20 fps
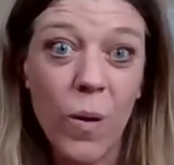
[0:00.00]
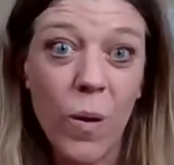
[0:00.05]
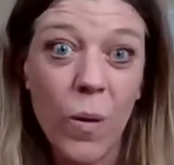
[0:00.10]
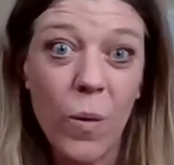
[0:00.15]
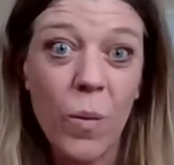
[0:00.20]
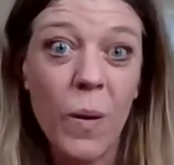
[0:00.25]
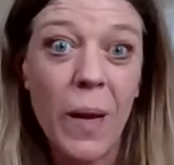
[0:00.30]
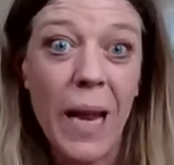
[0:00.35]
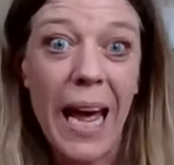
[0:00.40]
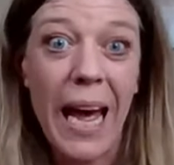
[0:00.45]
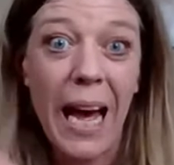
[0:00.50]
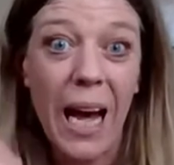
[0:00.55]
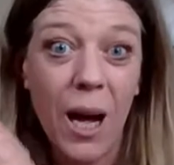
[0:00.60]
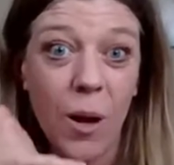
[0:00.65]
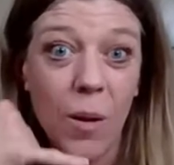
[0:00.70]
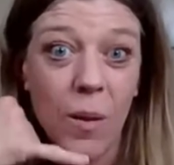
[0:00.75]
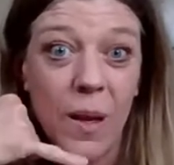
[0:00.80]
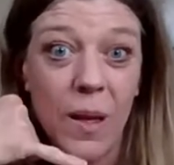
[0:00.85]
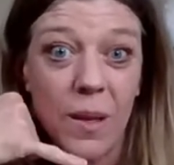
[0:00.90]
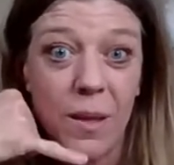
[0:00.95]
Phone
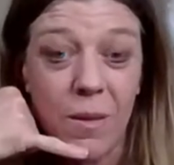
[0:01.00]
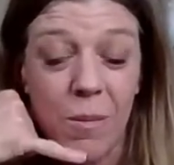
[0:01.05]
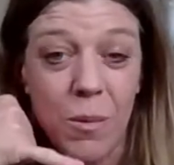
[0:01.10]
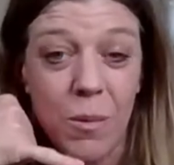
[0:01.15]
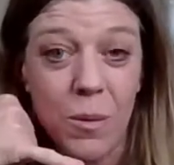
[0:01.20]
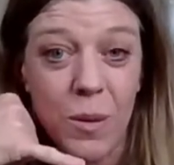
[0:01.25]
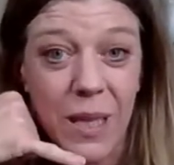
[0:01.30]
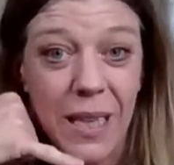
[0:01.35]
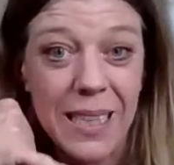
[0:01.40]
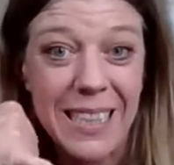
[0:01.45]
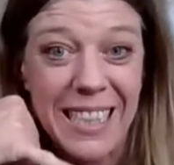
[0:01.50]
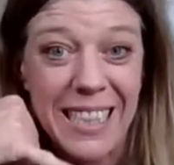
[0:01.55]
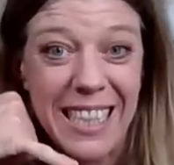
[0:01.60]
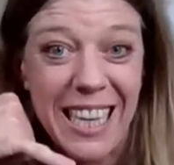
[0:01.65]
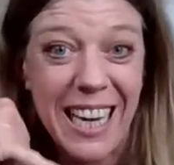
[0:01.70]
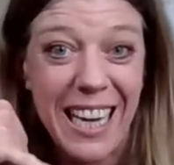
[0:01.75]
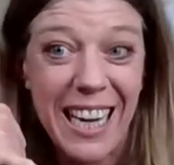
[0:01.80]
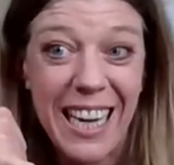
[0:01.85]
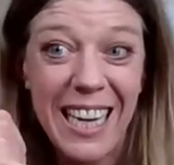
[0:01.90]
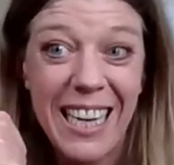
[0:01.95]
now, this
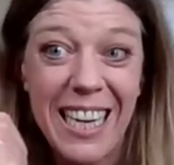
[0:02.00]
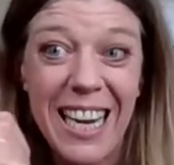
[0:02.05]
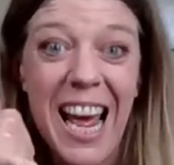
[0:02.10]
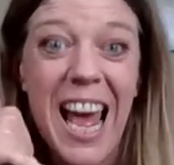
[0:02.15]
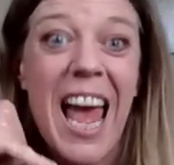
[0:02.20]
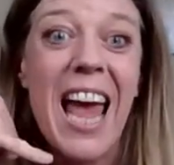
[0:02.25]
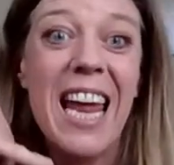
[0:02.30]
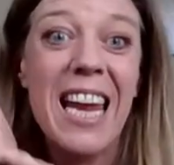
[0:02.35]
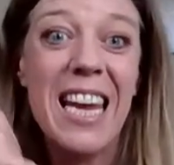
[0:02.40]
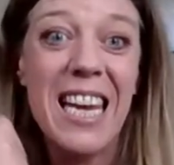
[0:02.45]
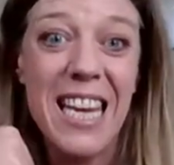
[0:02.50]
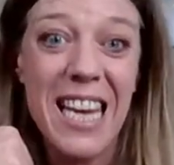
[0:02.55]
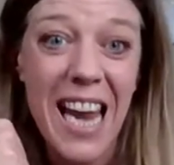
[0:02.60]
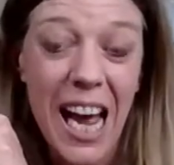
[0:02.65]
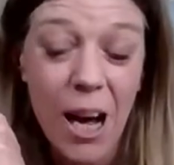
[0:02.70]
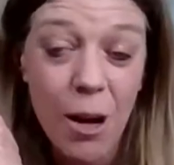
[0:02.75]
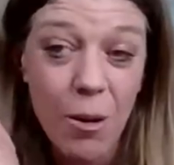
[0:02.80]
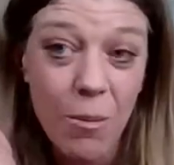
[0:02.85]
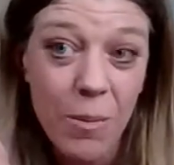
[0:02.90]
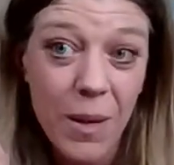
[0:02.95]
sign
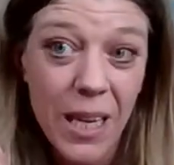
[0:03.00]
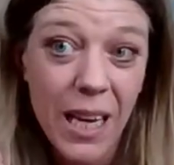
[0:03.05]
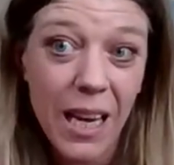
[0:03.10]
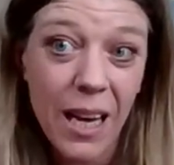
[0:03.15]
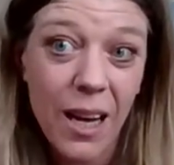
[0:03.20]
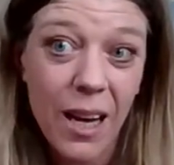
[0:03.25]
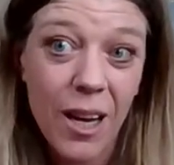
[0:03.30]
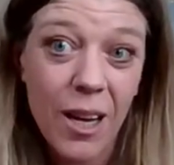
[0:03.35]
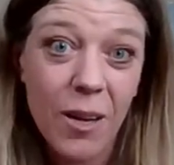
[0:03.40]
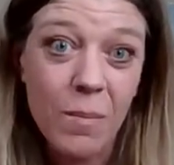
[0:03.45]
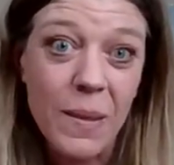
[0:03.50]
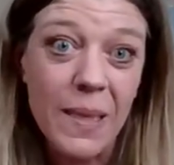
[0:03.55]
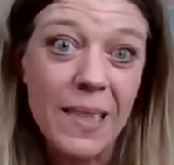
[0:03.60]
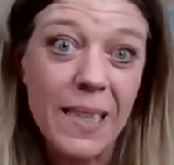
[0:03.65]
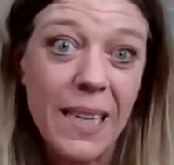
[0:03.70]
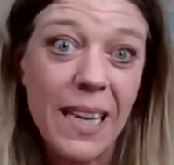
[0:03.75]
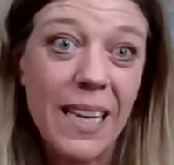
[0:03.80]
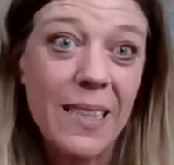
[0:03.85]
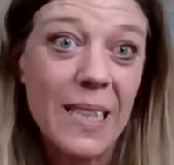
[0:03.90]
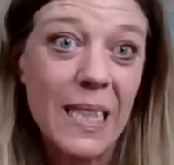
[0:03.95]
now
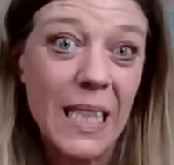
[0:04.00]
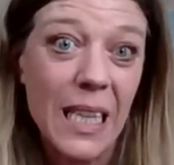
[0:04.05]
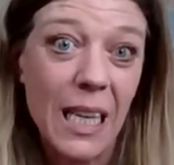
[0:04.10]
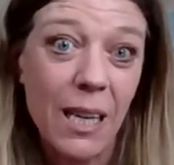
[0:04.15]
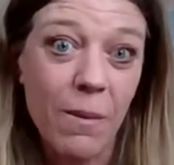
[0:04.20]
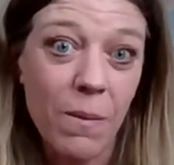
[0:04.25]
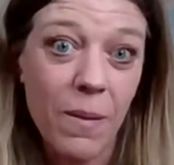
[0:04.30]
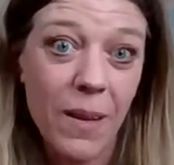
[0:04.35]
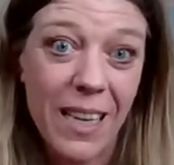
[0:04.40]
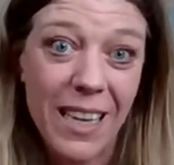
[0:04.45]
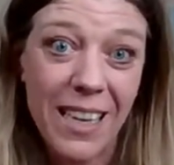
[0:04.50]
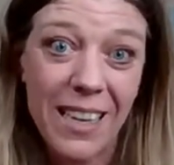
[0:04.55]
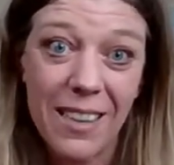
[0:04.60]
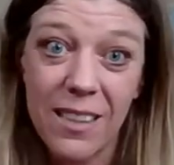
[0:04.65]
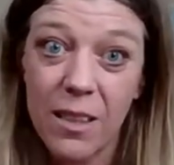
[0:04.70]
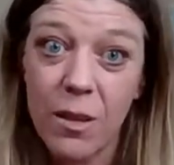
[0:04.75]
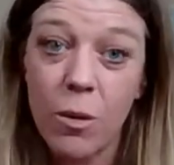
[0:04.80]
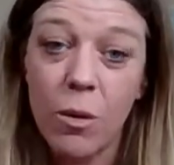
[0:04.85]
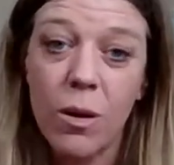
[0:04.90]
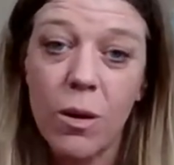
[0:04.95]
becomes a
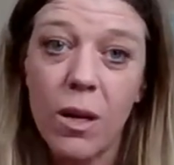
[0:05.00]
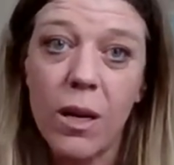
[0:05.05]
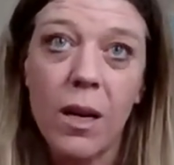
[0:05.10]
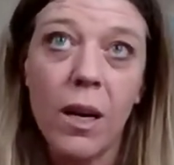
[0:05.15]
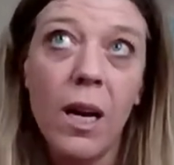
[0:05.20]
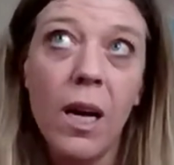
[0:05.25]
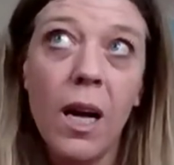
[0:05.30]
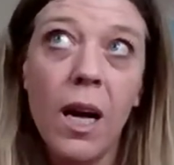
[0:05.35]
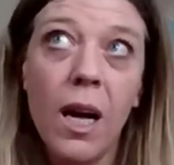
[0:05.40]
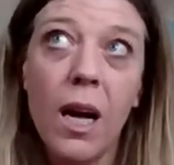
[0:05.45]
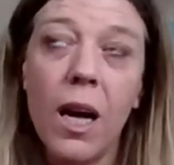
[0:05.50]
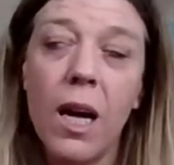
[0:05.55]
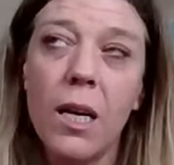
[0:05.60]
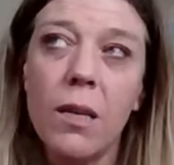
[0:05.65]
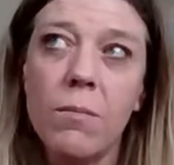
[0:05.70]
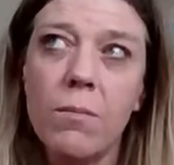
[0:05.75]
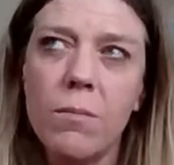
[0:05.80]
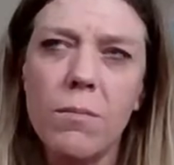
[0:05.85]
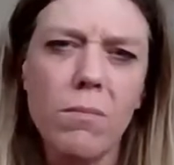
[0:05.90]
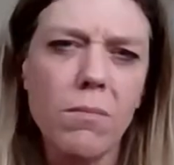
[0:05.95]
suffix or
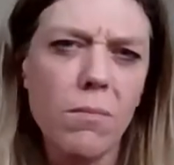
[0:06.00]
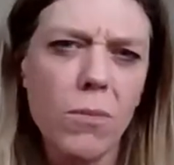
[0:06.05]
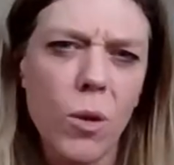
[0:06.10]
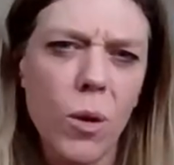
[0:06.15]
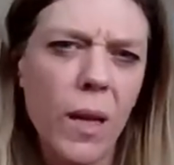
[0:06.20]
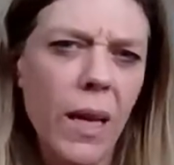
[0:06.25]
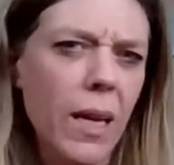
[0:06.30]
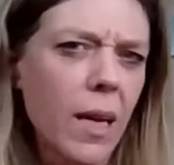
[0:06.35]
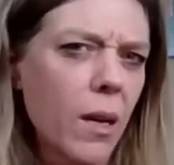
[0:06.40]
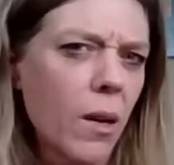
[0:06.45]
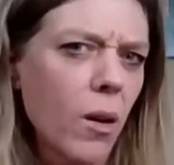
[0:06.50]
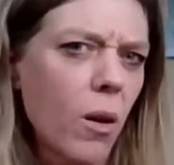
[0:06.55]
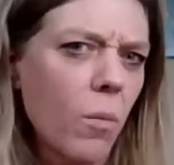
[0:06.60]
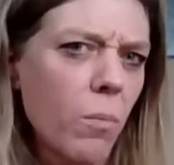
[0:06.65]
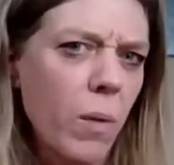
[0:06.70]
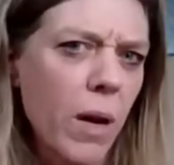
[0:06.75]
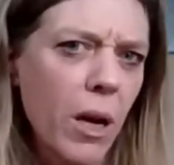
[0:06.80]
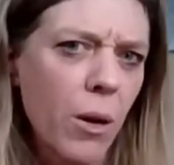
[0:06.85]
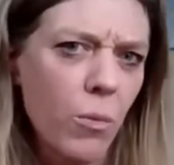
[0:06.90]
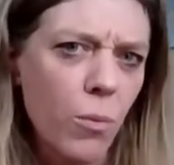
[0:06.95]
more like
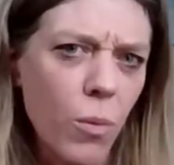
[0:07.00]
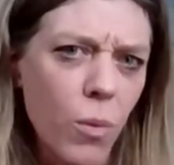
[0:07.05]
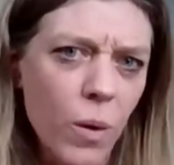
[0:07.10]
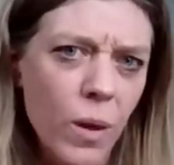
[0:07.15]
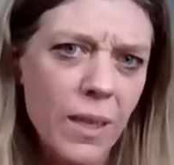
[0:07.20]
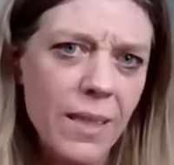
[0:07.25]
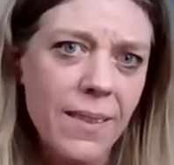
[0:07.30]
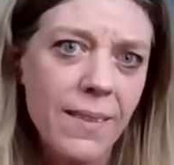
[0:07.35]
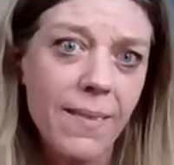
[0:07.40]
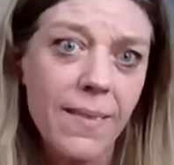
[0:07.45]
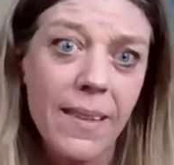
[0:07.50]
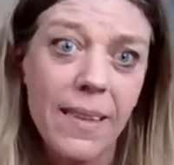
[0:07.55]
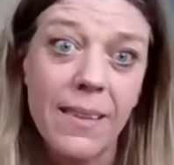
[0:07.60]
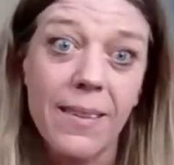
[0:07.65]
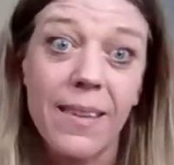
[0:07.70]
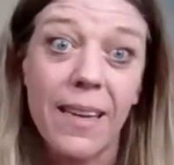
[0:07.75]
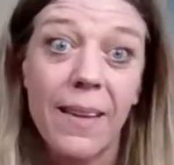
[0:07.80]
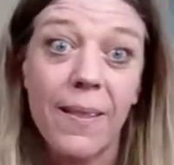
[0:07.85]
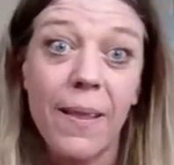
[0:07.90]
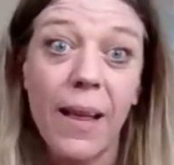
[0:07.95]
compound words and
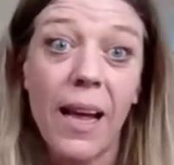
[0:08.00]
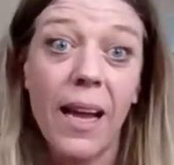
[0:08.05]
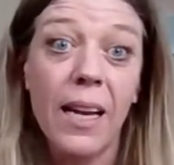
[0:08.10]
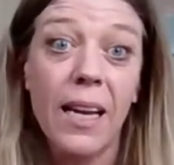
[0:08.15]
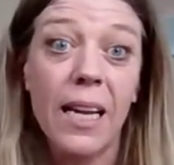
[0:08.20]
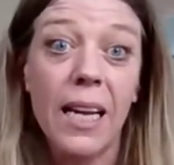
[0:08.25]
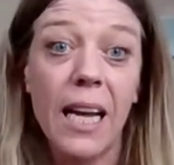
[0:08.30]
things like that.